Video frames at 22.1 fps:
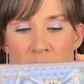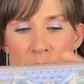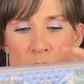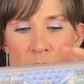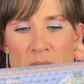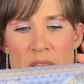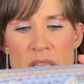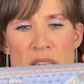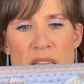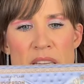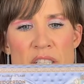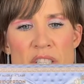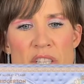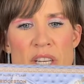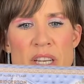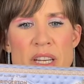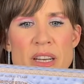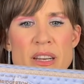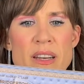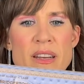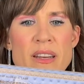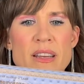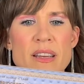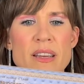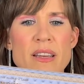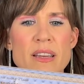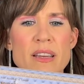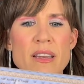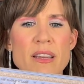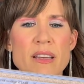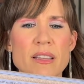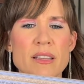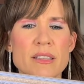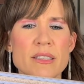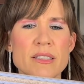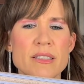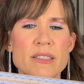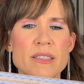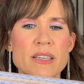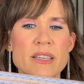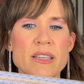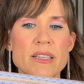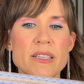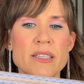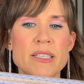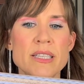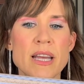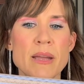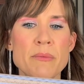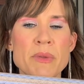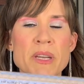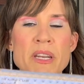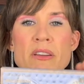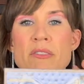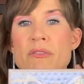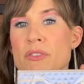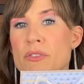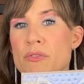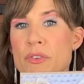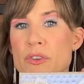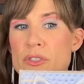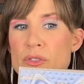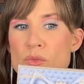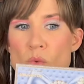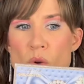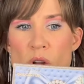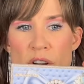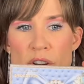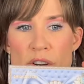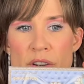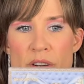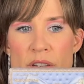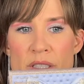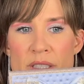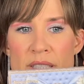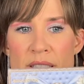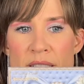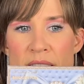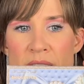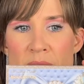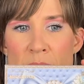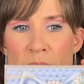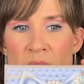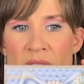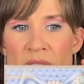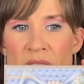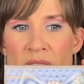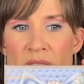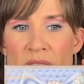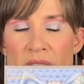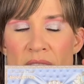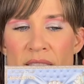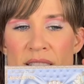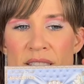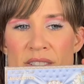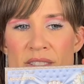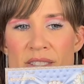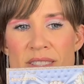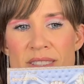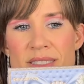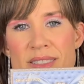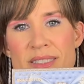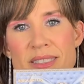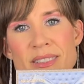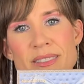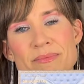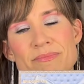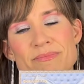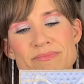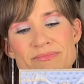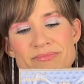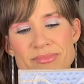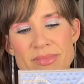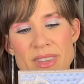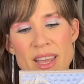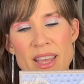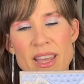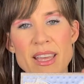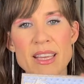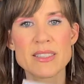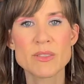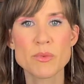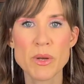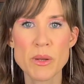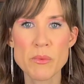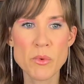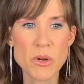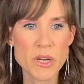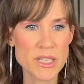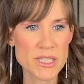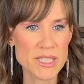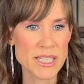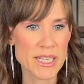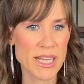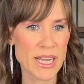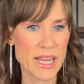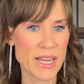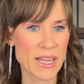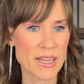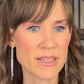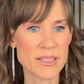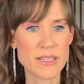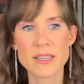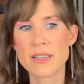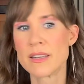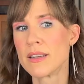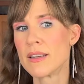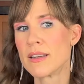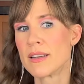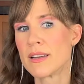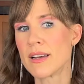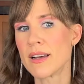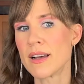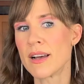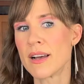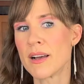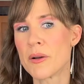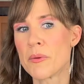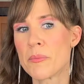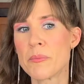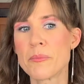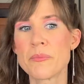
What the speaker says: collection. Let's see, Diamond of the First Water is the name of it. And it's what I'm wearing today. I